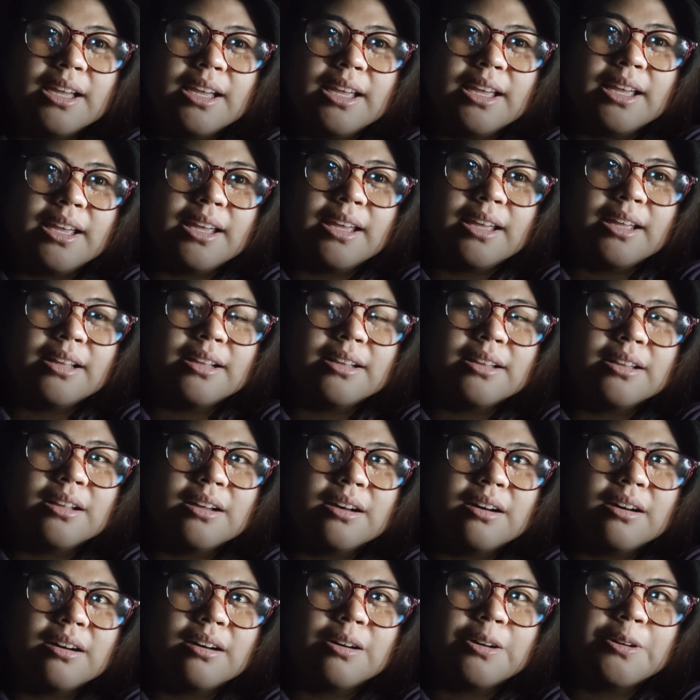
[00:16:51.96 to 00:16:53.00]
and
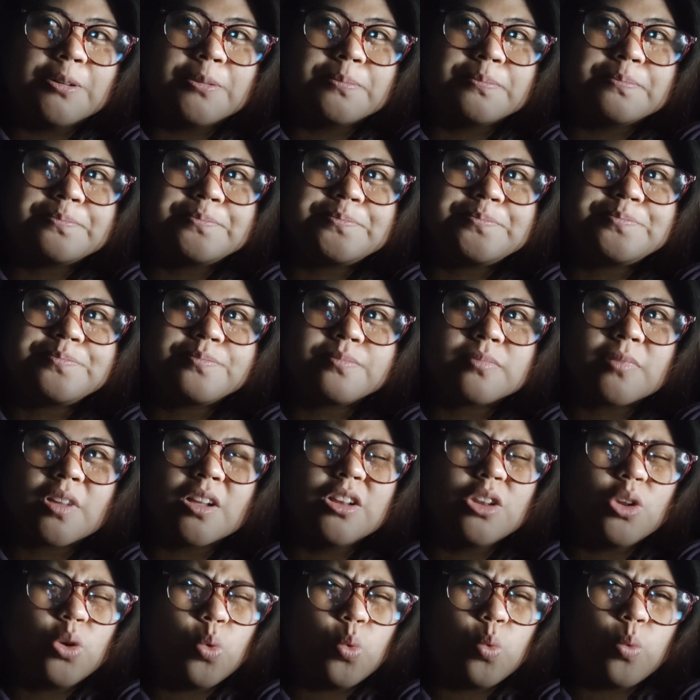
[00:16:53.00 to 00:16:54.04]

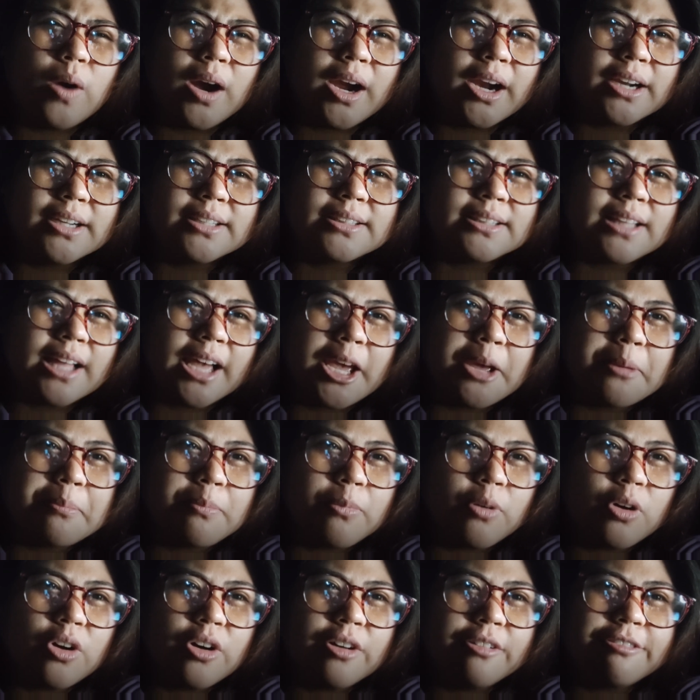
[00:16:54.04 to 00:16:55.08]
the wire type
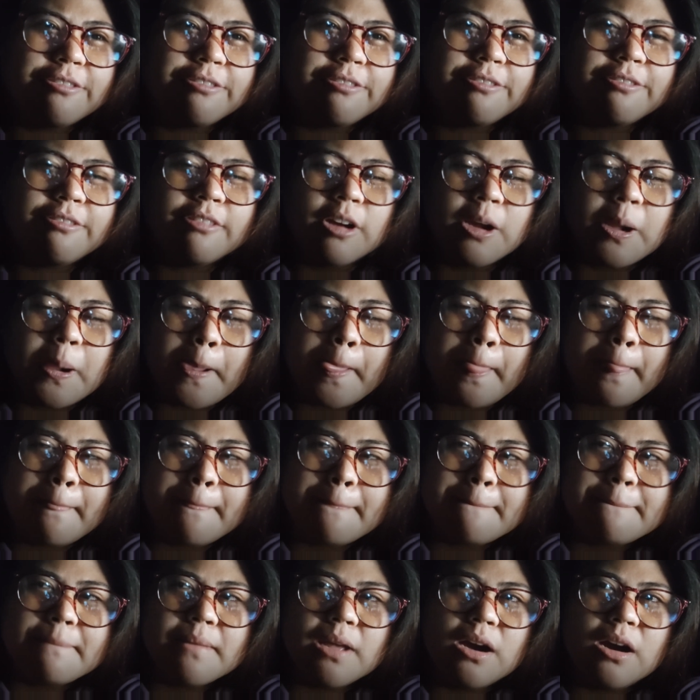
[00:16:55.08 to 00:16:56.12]
of
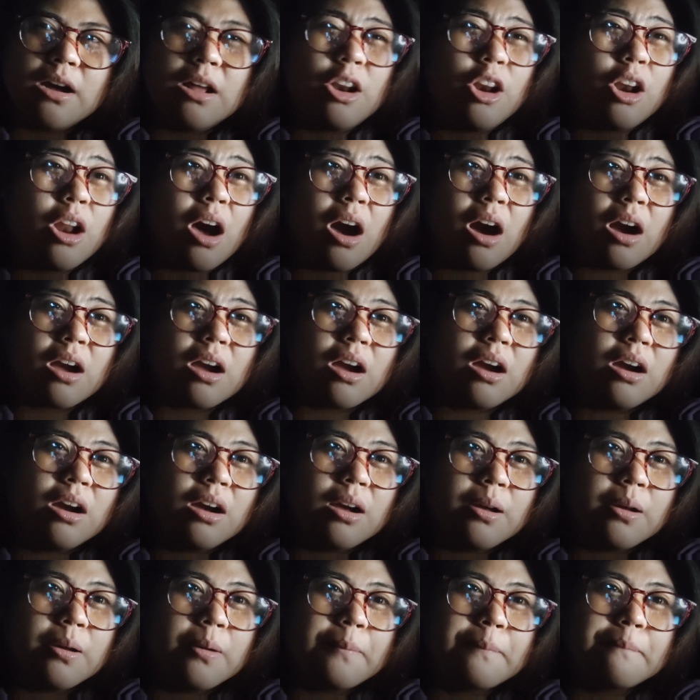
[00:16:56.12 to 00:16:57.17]
lock.
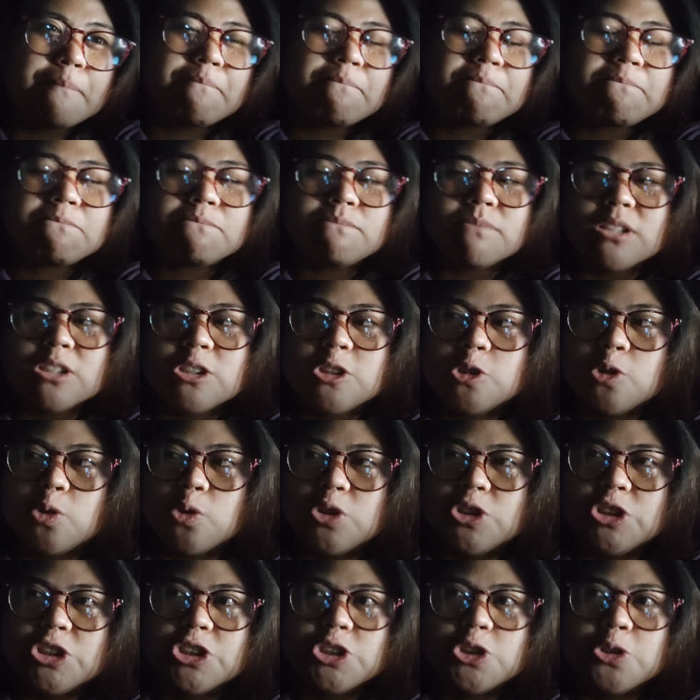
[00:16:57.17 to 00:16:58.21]
So
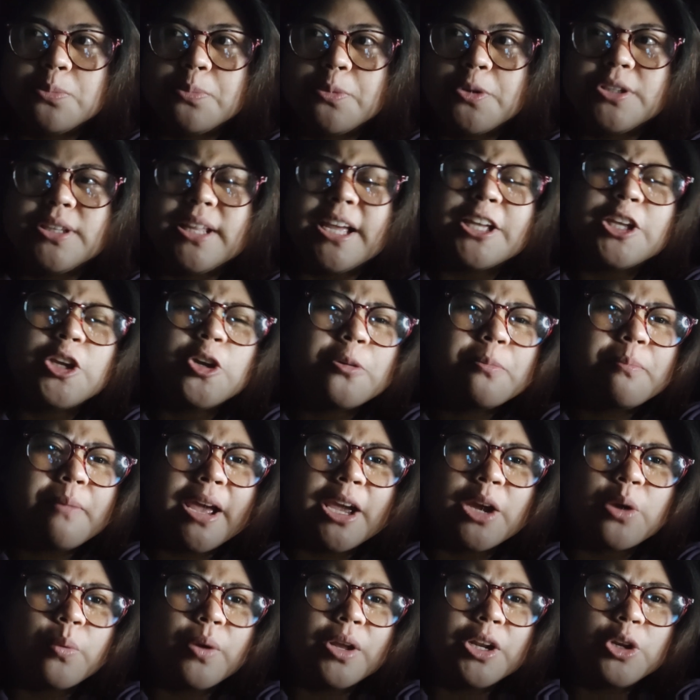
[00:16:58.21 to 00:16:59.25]
just to protect your
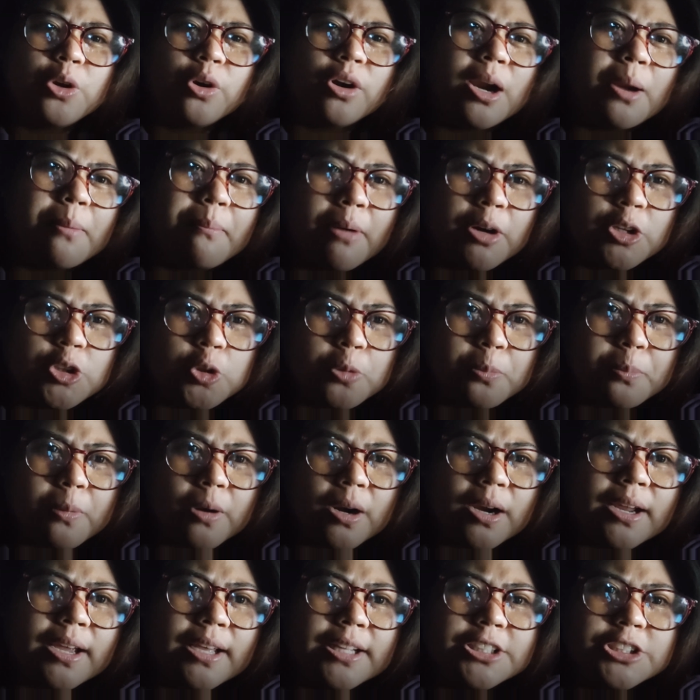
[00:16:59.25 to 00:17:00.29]
bike when you're about to
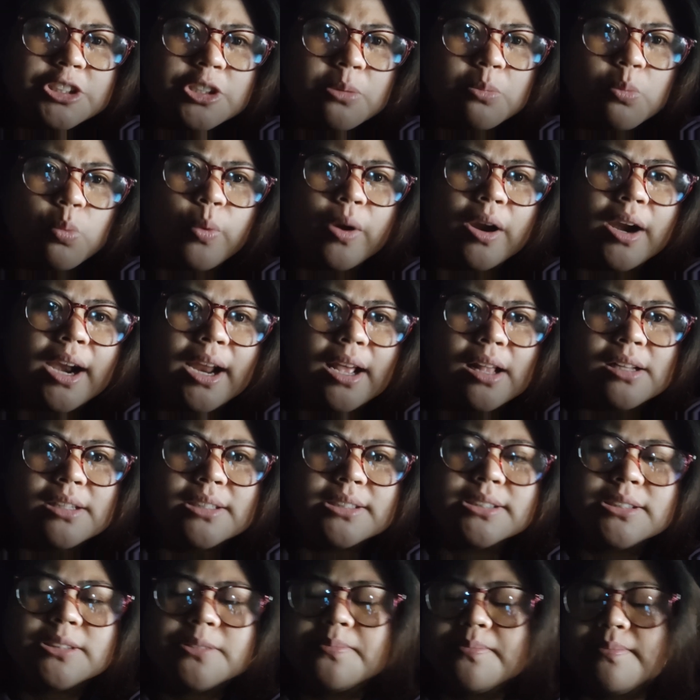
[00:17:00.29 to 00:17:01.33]
park it somewhere
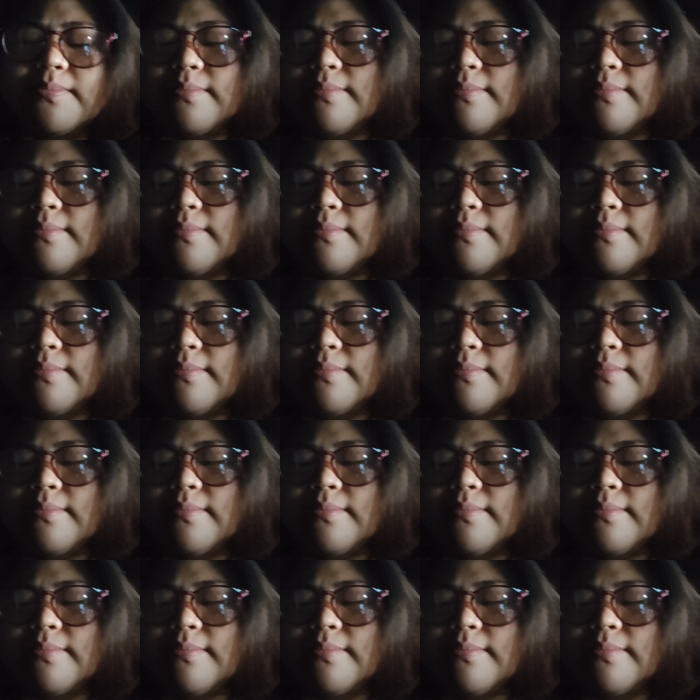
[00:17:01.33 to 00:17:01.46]
else.